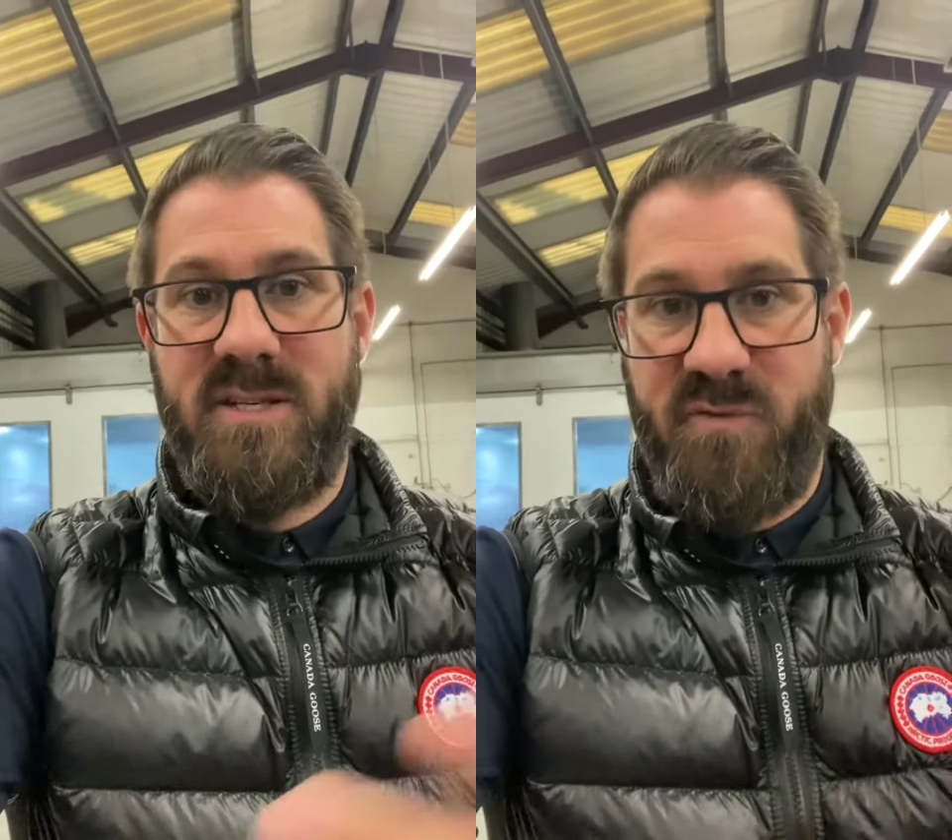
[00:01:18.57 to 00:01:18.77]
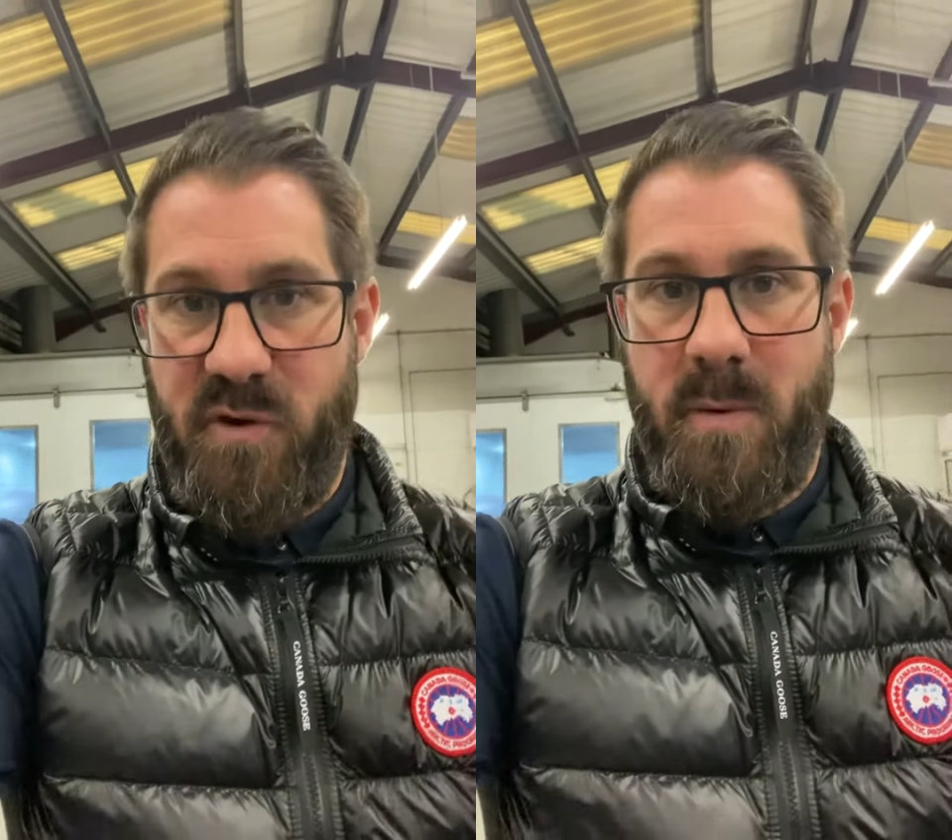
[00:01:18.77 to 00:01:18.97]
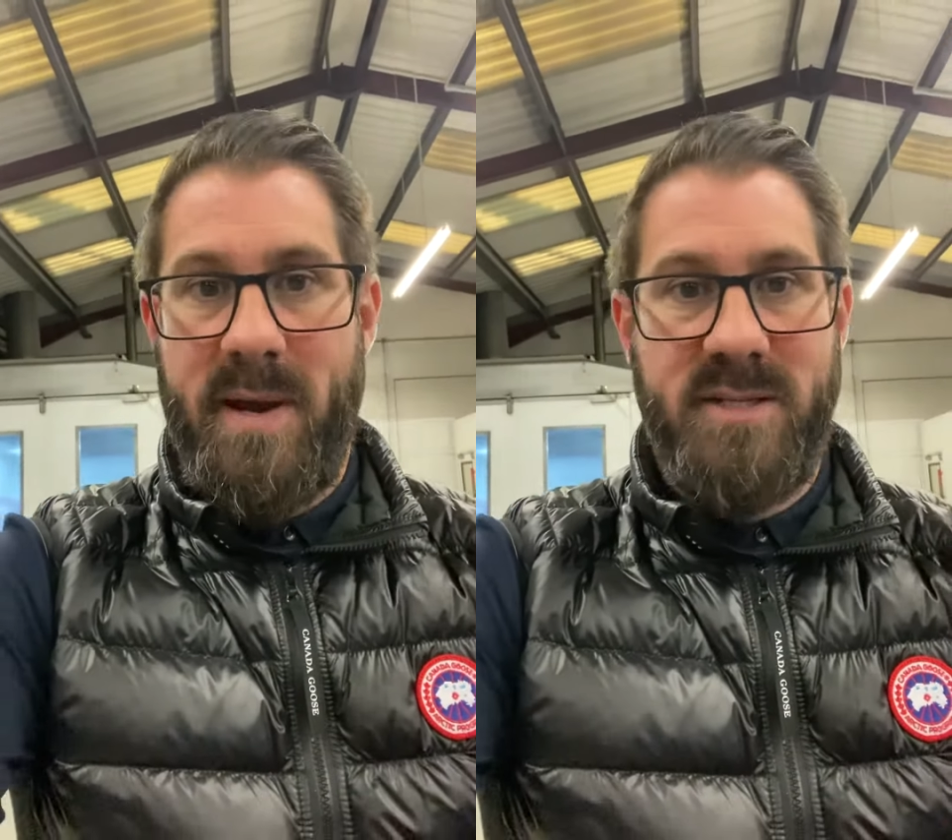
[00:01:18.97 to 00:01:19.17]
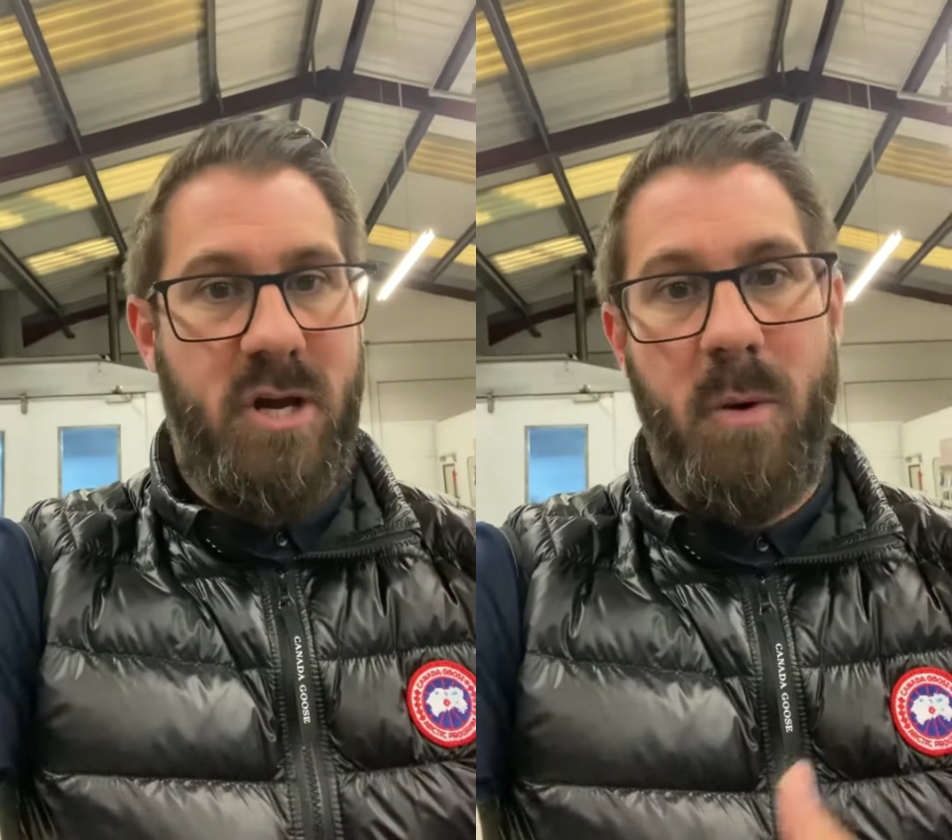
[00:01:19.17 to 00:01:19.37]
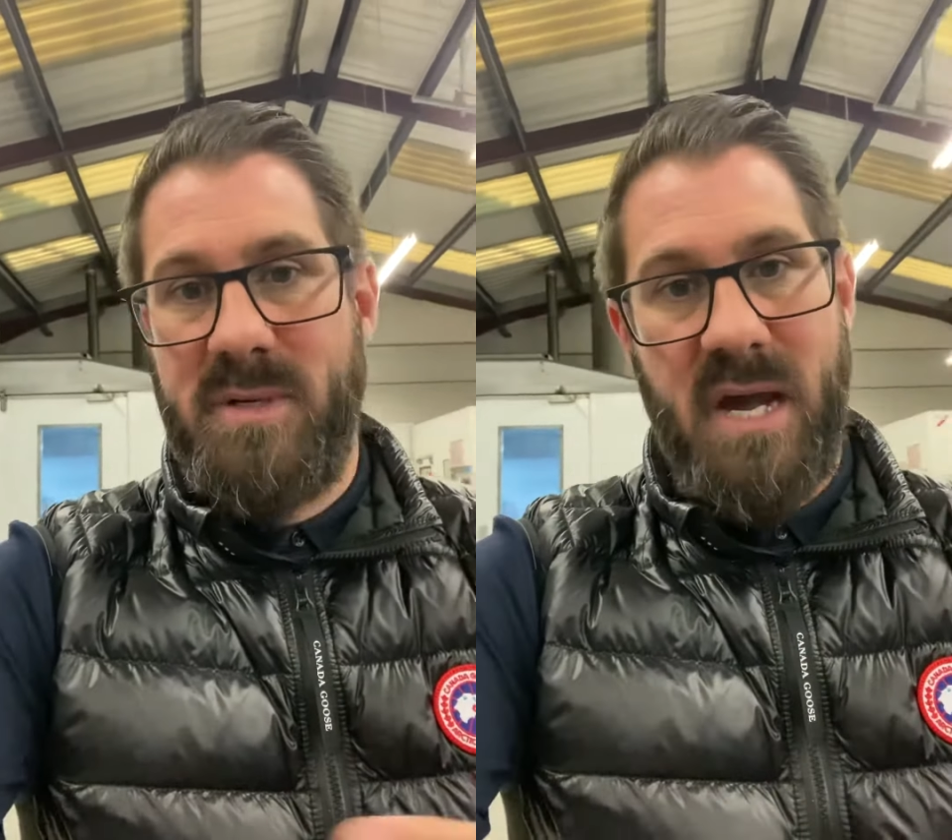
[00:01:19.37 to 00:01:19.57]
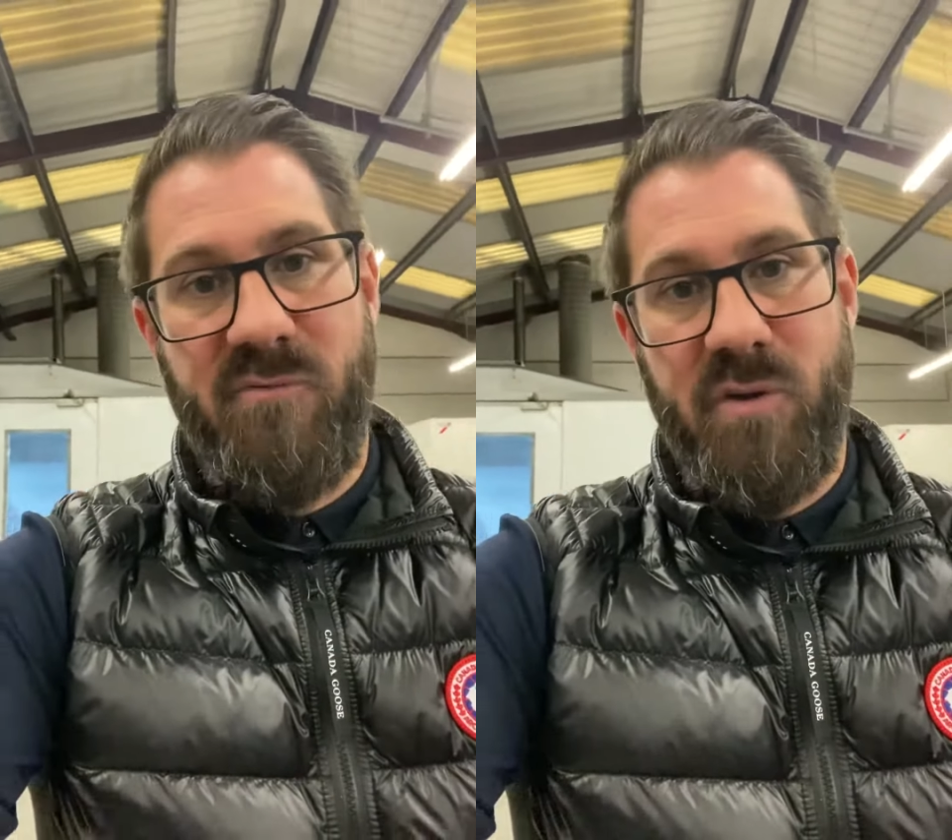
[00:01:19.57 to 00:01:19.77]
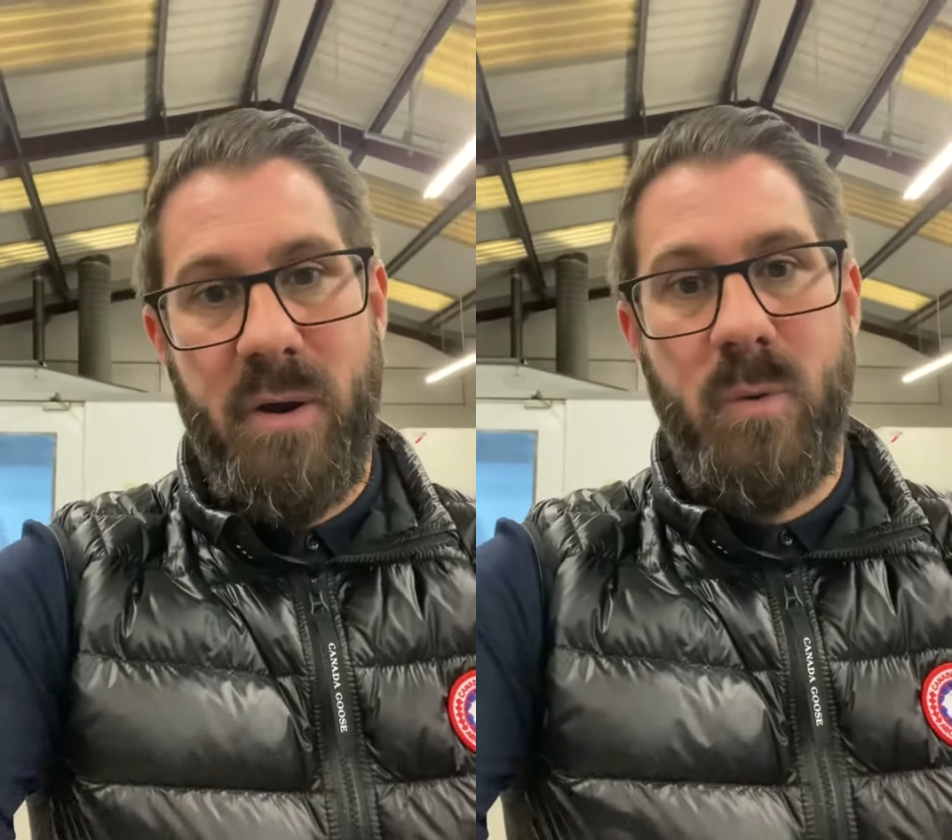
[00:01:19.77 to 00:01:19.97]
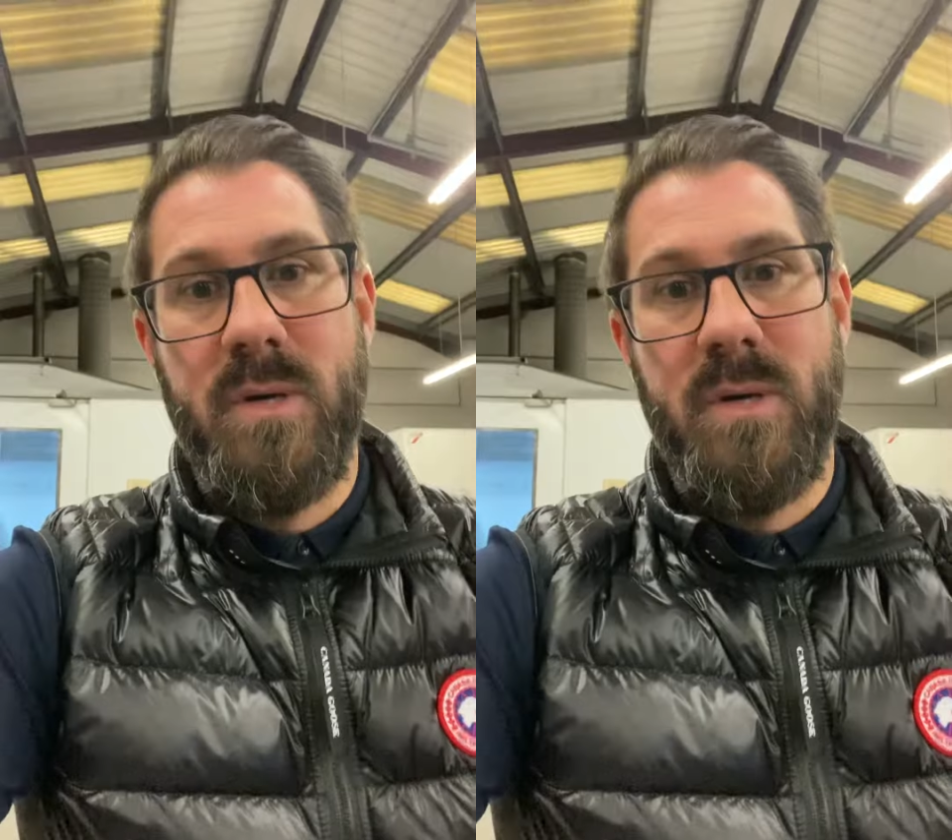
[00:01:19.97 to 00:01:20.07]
to 3 weeks ago was unreal.